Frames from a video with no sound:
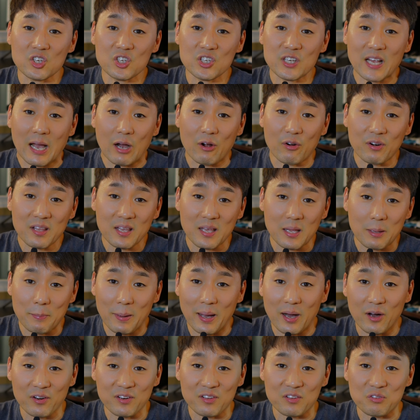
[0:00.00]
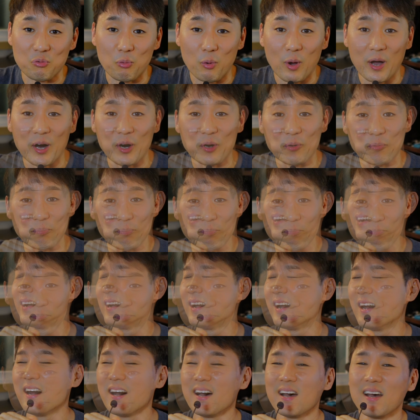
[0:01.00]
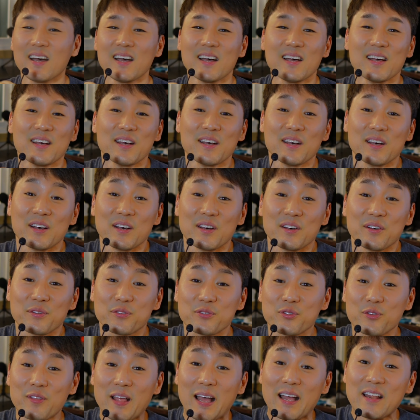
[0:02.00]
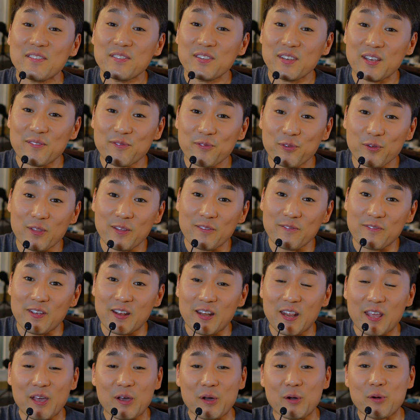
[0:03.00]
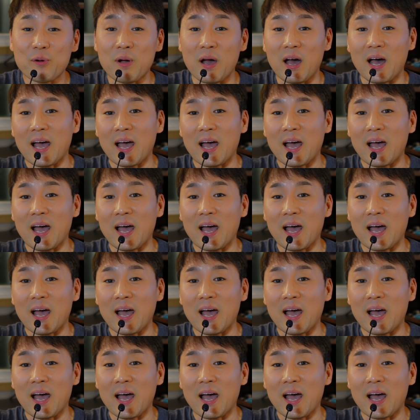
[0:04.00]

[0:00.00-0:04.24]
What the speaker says: shout him out as well. So that's it for the video.